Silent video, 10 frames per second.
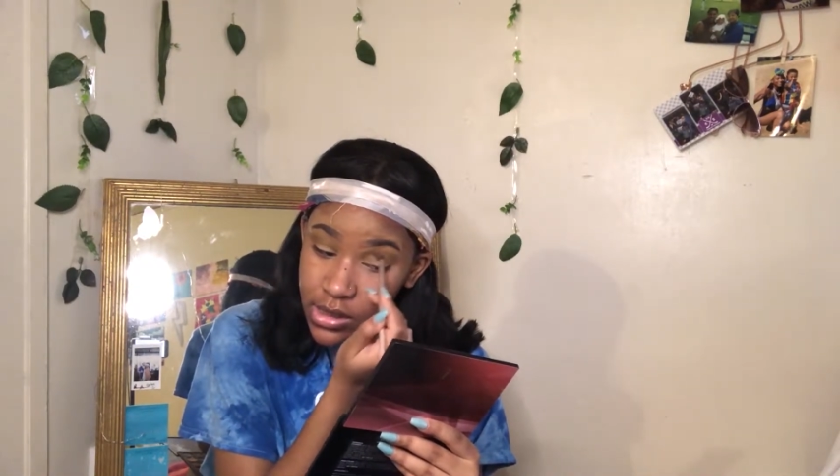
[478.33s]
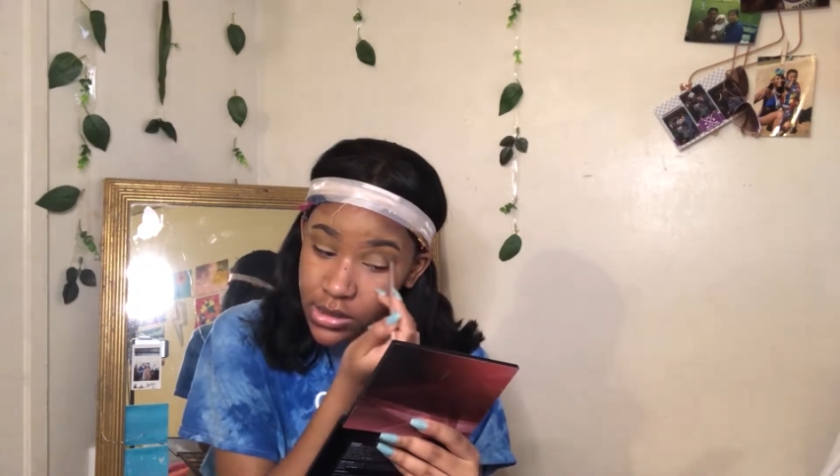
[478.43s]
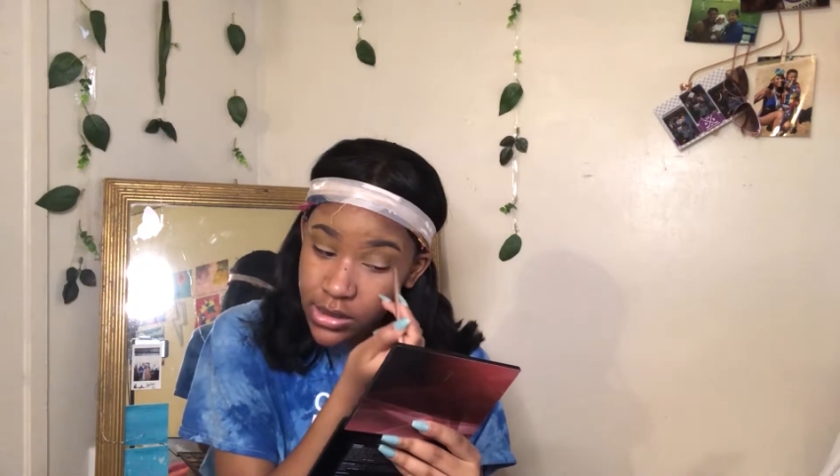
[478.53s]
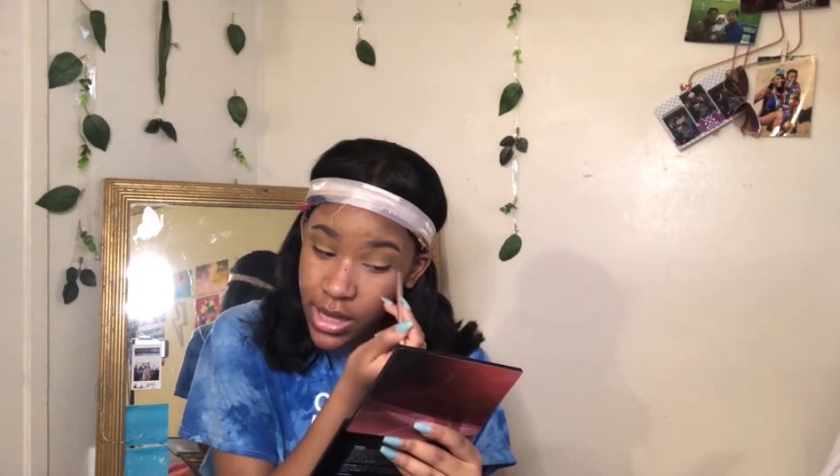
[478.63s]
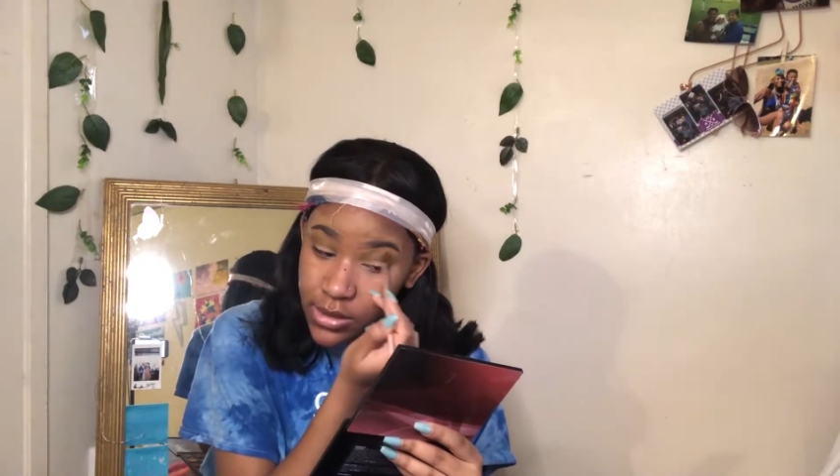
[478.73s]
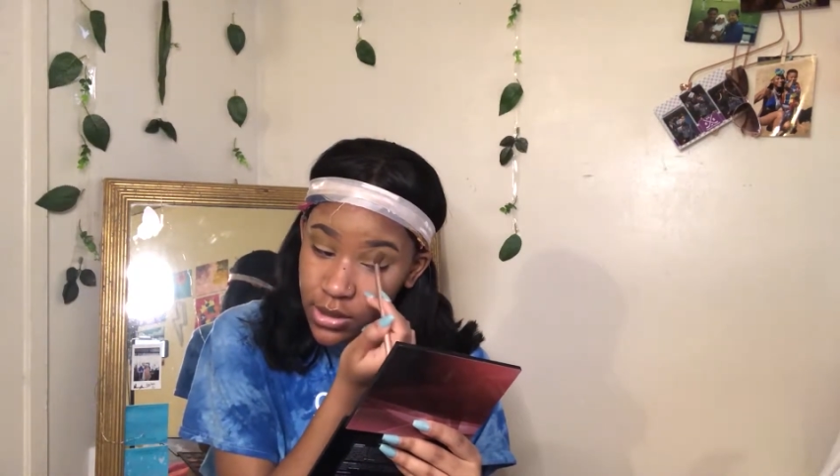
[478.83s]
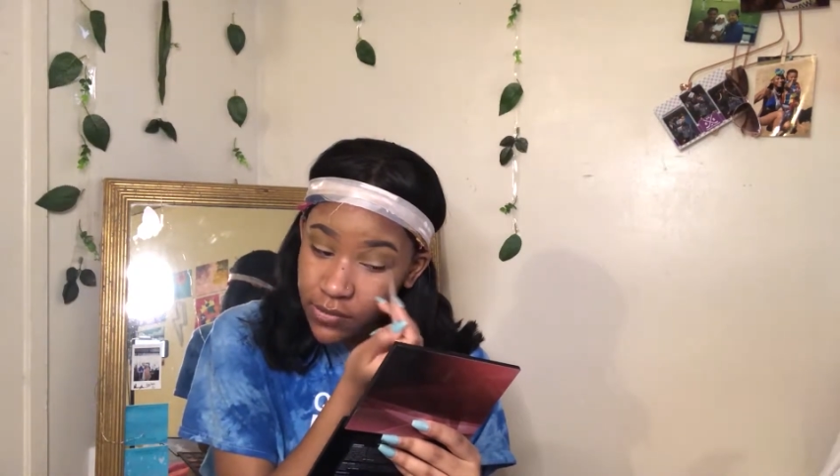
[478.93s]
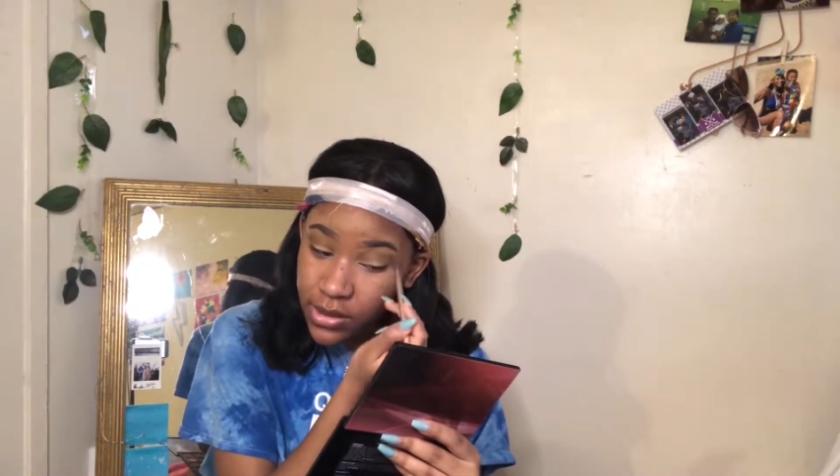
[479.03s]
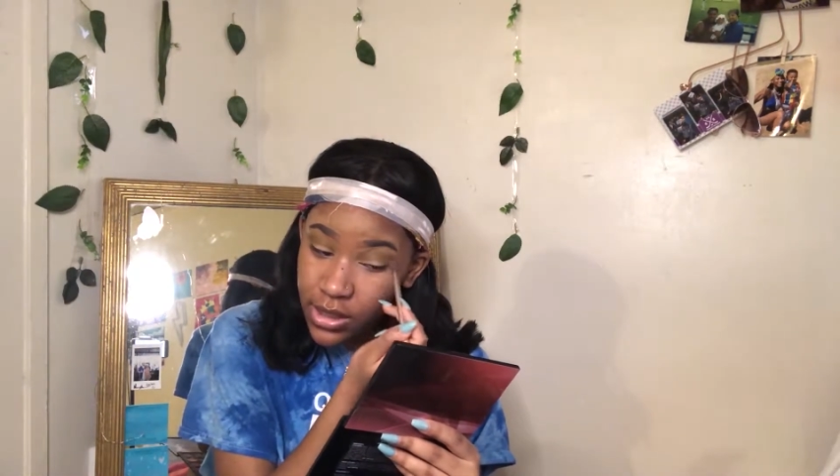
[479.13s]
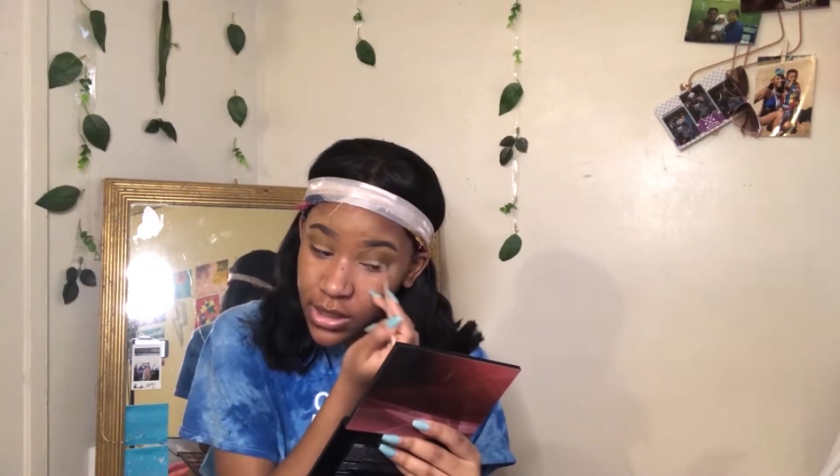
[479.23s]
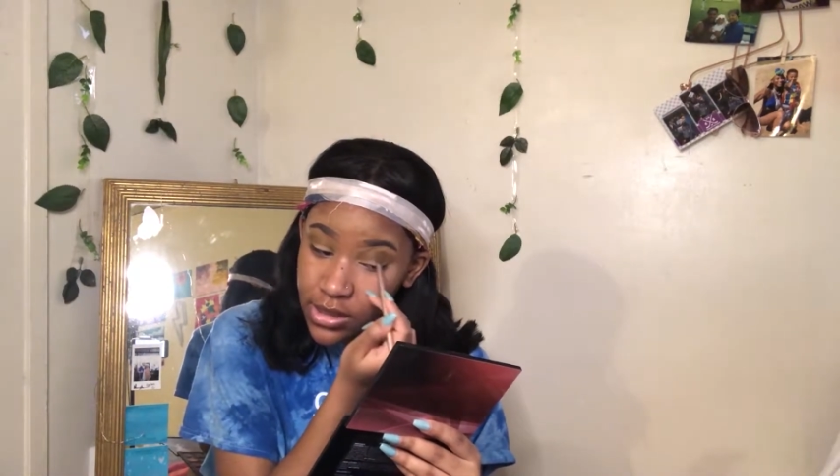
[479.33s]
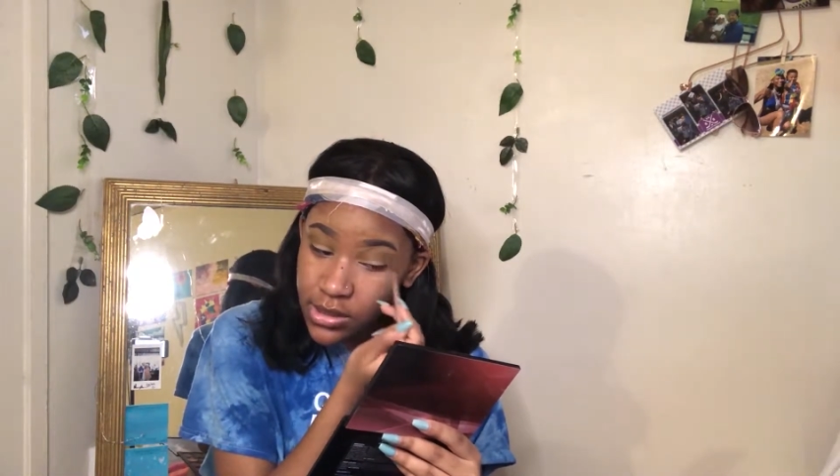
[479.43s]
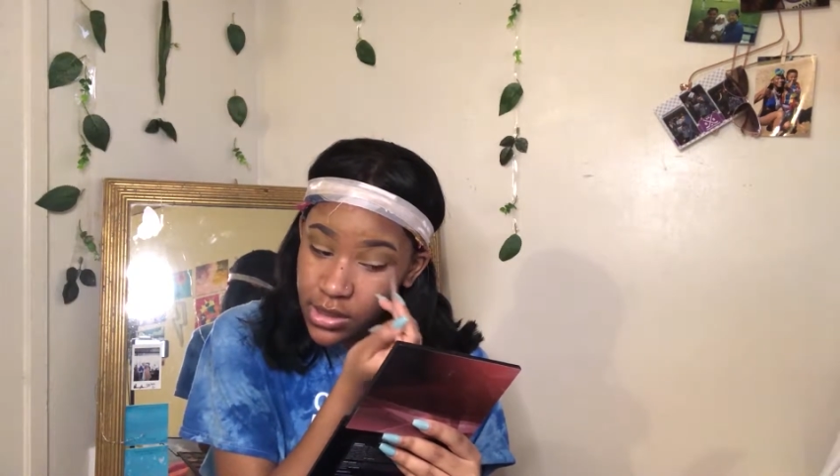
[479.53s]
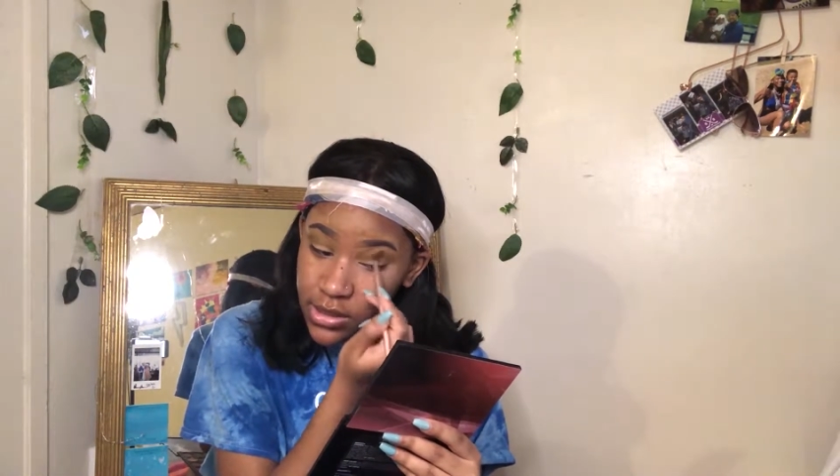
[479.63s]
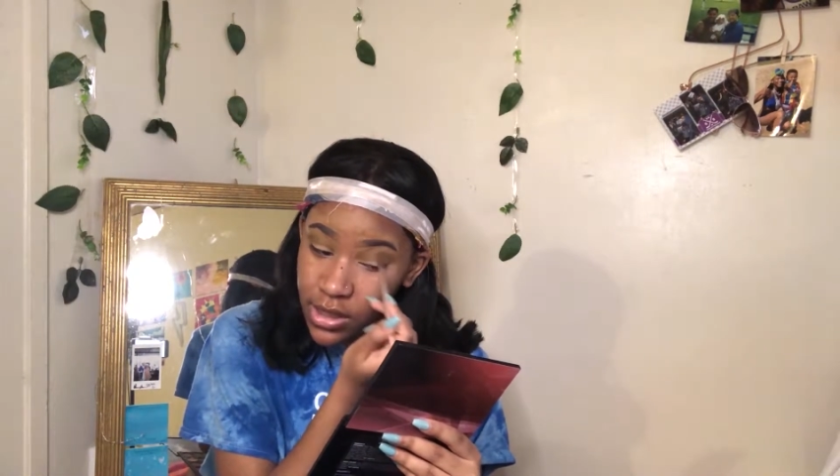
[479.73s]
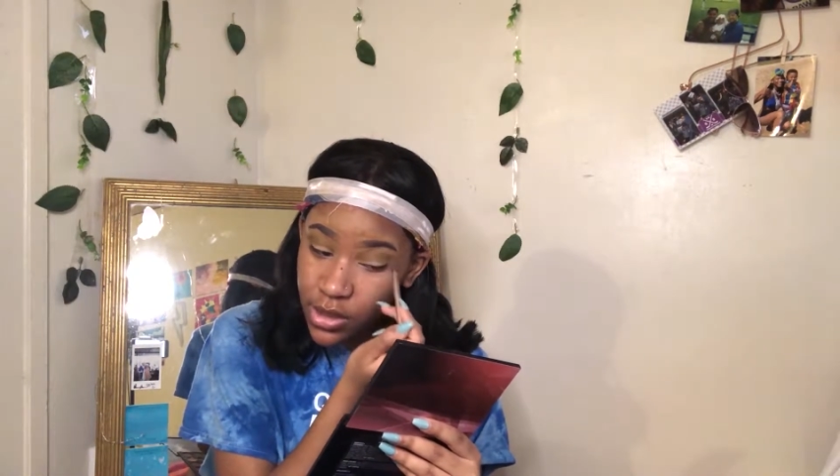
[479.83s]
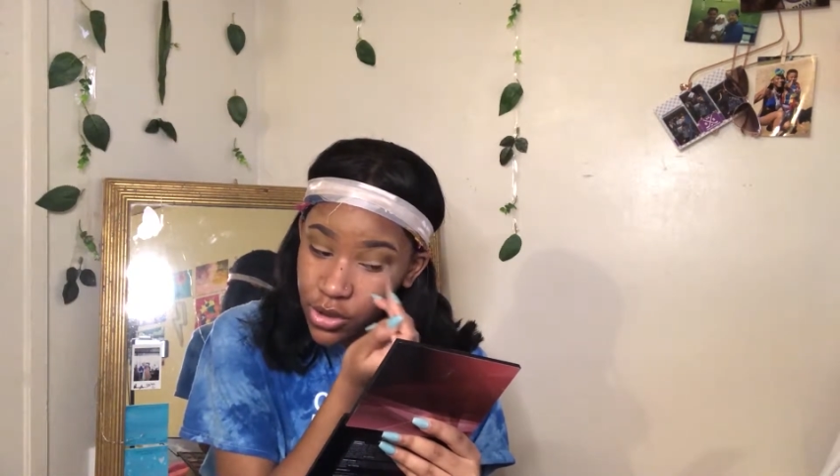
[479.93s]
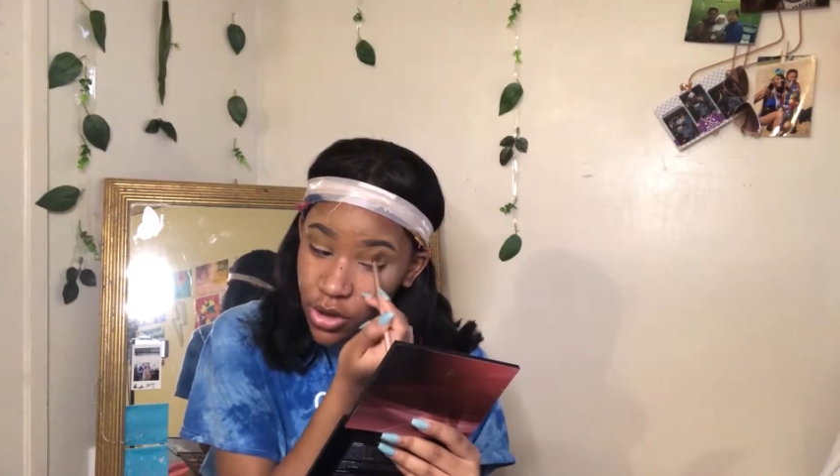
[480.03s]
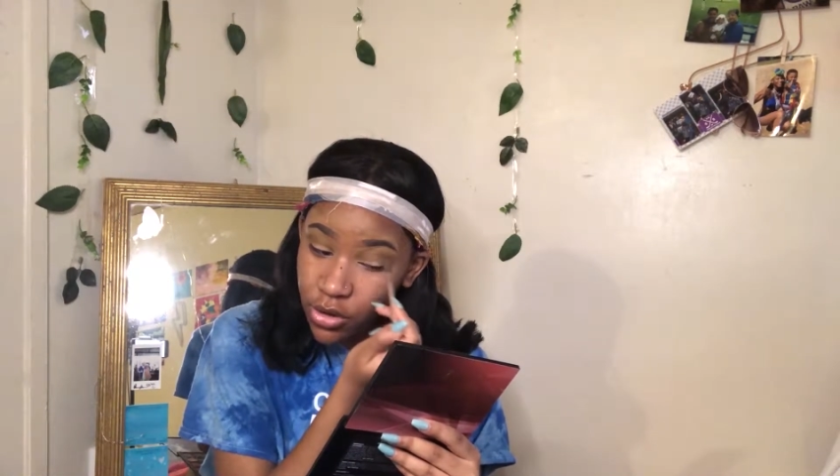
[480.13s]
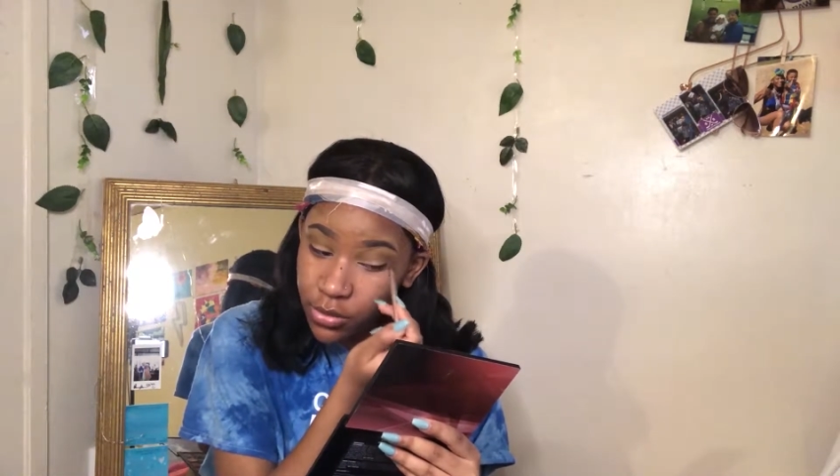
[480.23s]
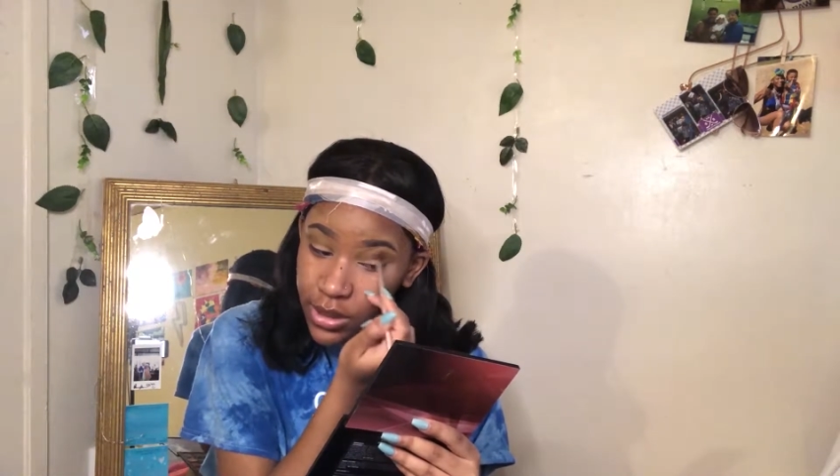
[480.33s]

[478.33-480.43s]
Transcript: she asked him if he did it? He said no,